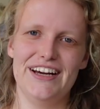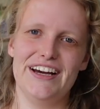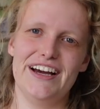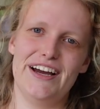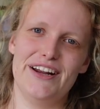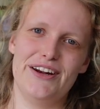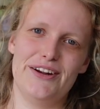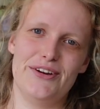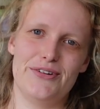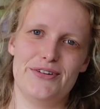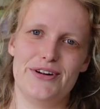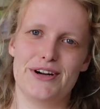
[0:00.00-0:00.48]
I
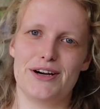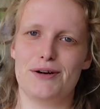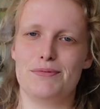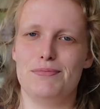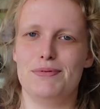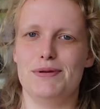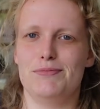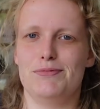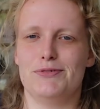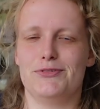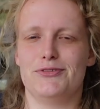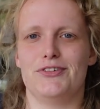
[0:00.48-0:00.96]
know there are
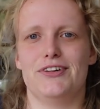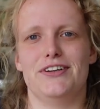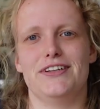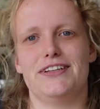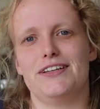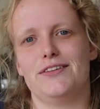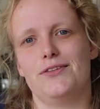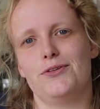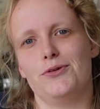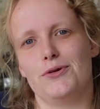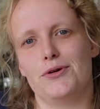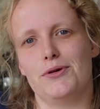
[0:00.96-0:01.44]
people who find
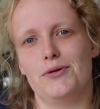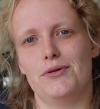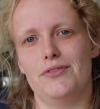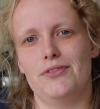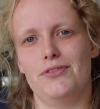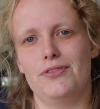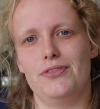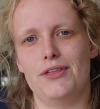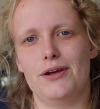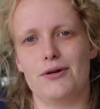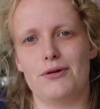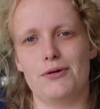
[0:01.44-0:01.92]
that
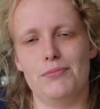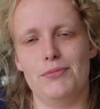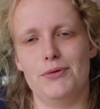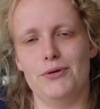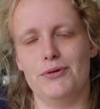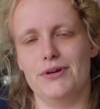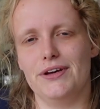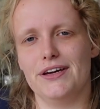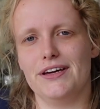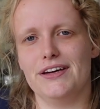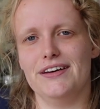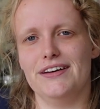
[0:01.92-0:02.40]

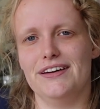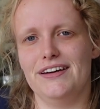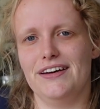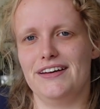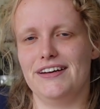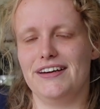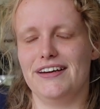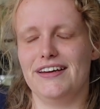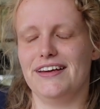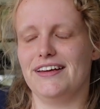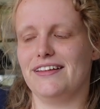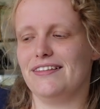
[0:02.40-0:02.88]
therapeutic, and
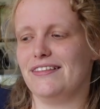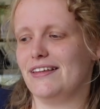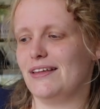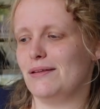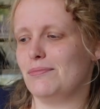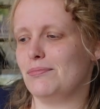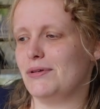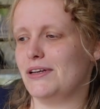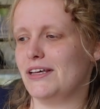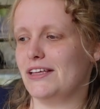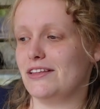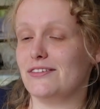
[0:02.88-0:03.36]
I get
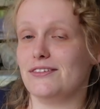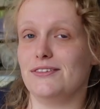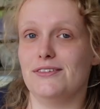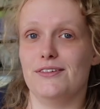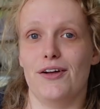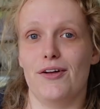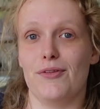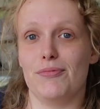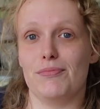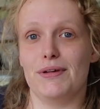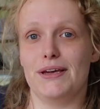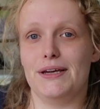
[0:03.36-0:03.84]
that, but that's
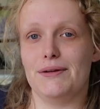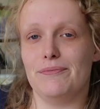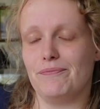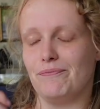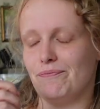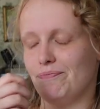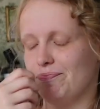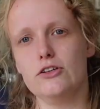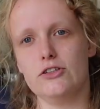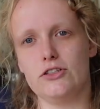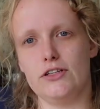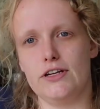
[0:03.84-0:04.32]
not me.
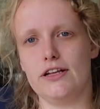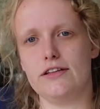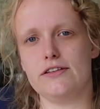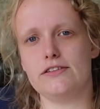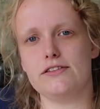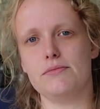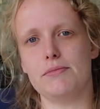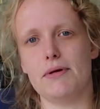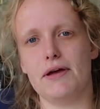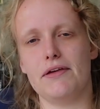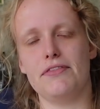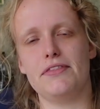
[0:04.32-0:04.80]
So that's
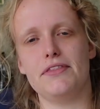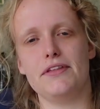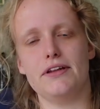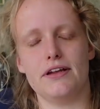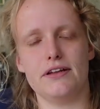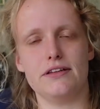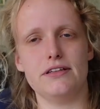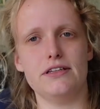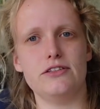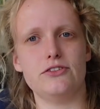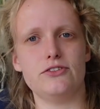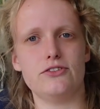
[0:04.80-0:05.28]
the main thing
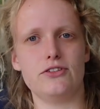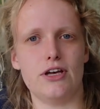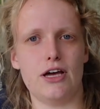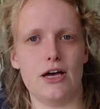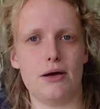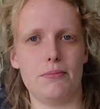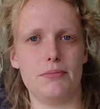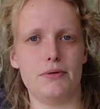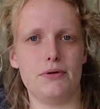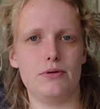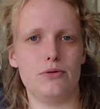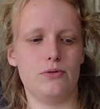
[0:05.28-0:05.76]
that needs to
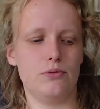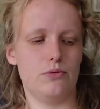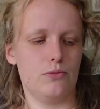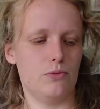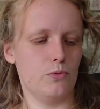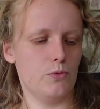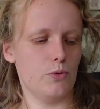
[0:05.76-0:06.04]
happen.